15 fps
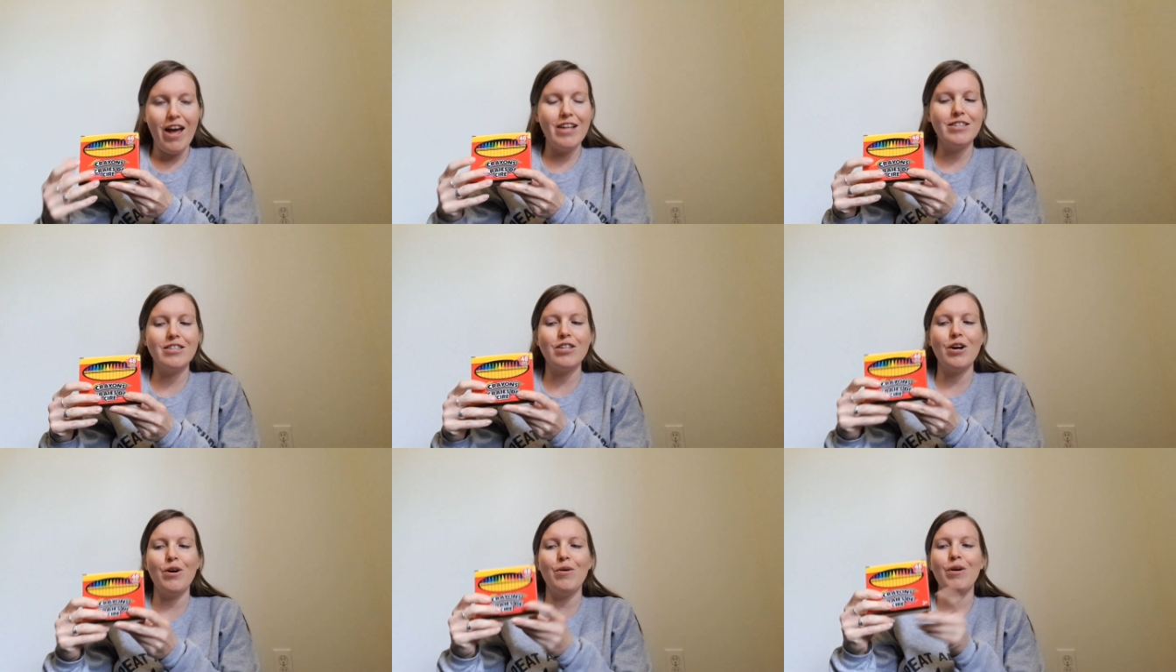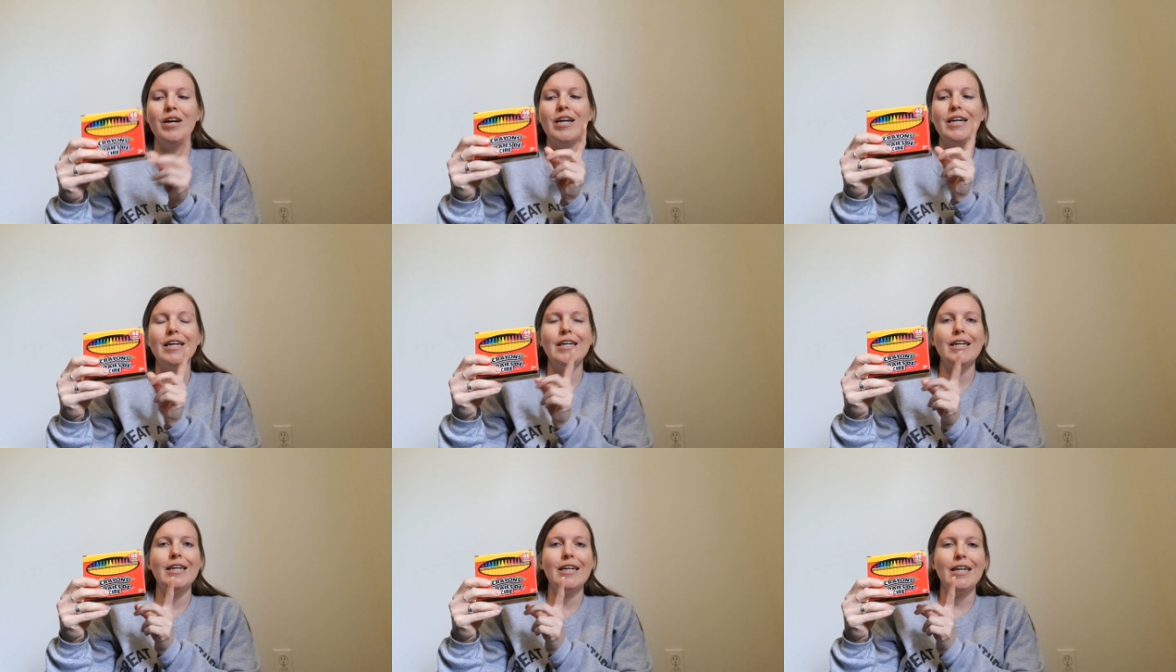And so
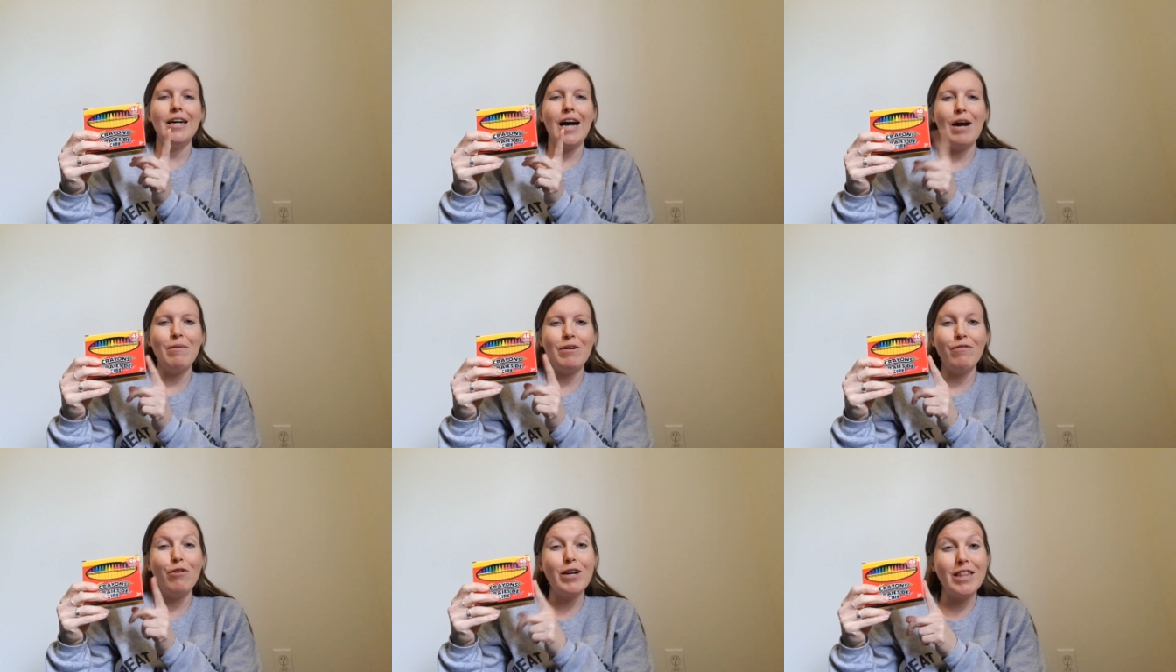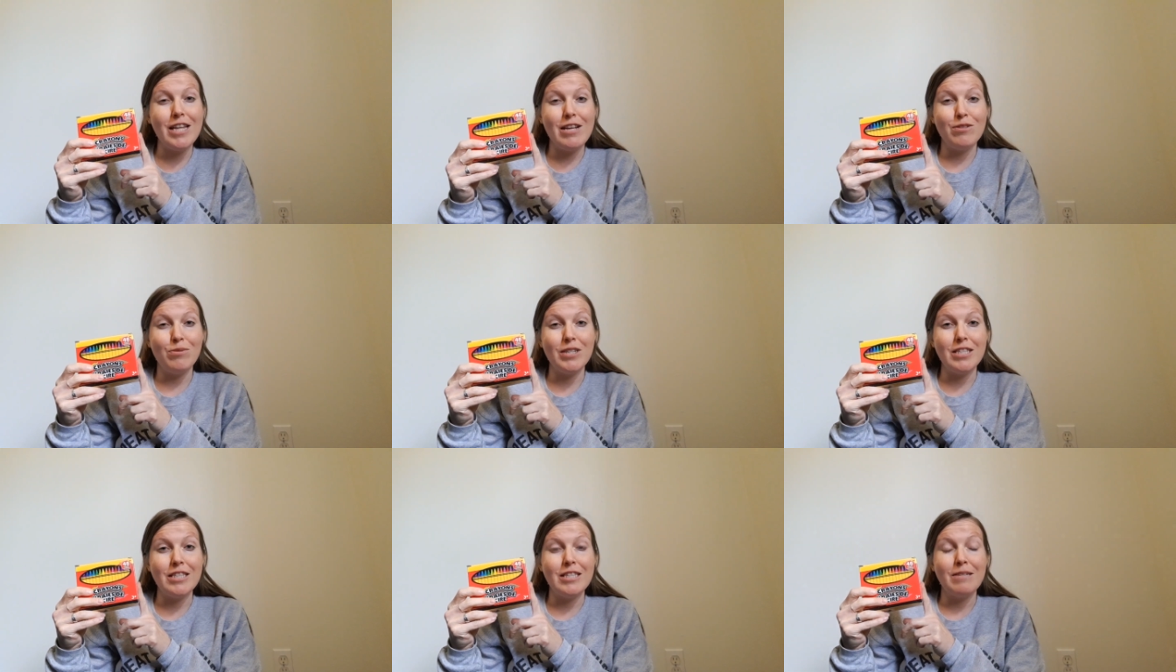I would avoid these
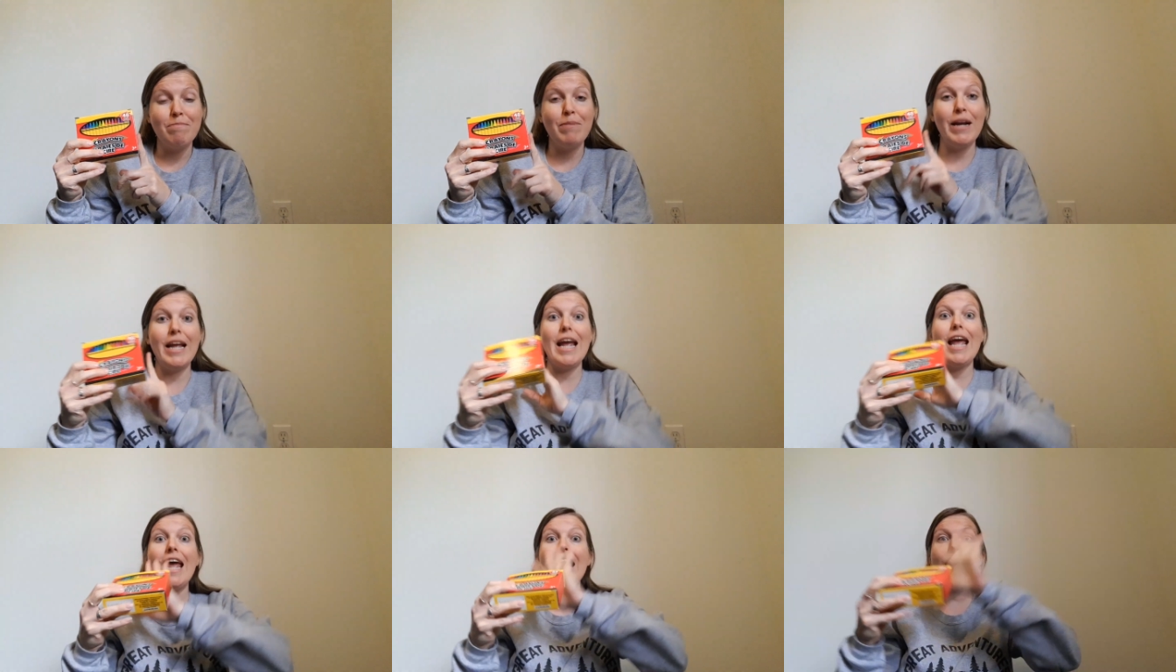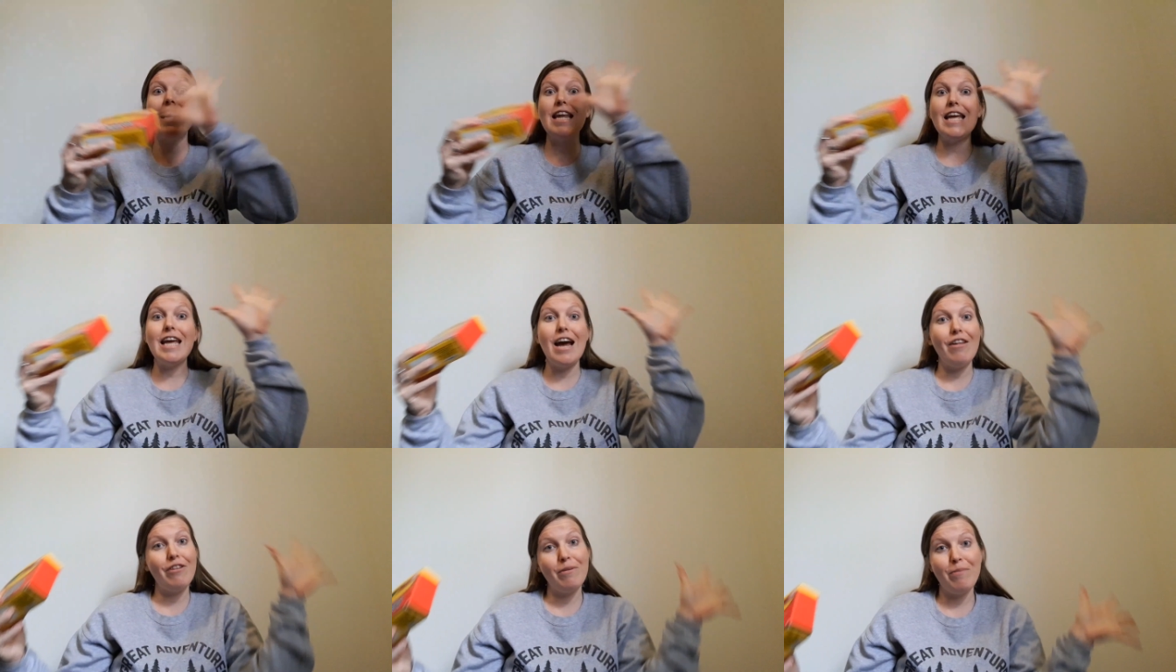ones, but any
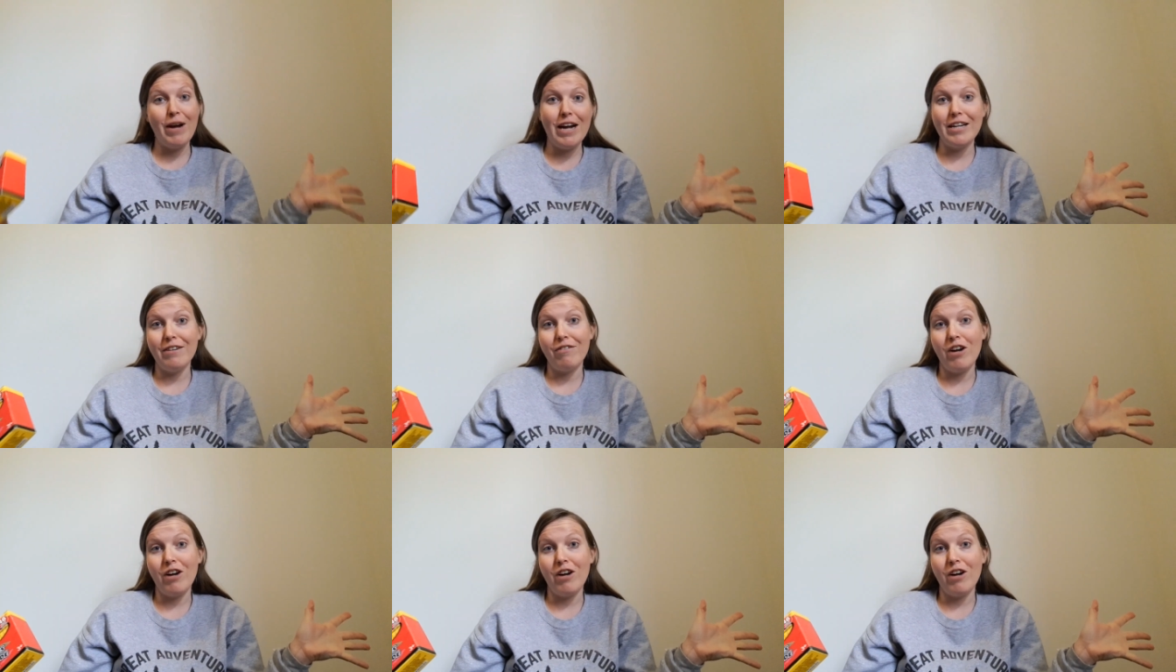other brand of